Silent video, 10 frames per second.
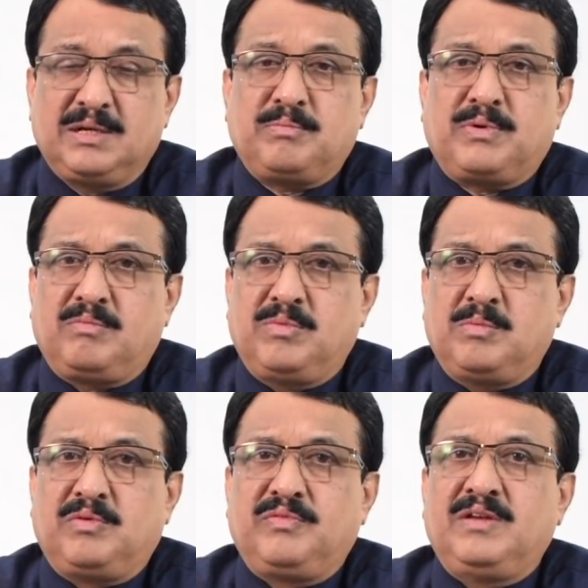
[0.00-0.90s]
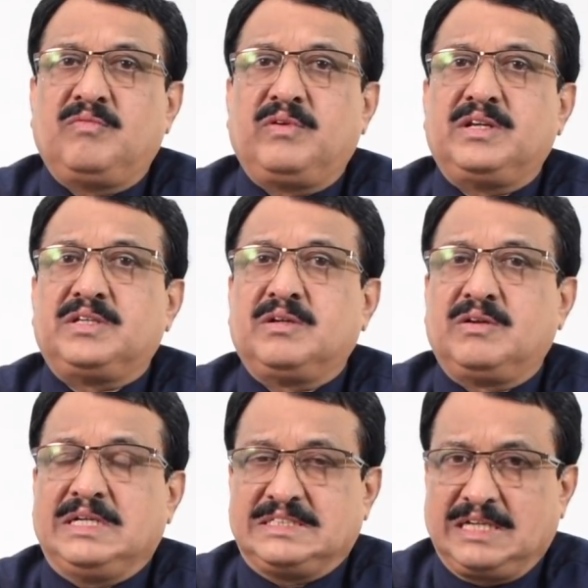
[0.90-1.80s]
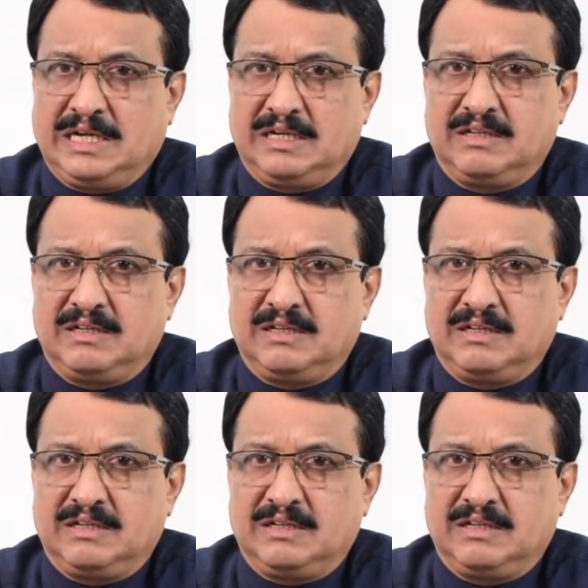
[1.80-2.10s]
problem of inflation on its hand.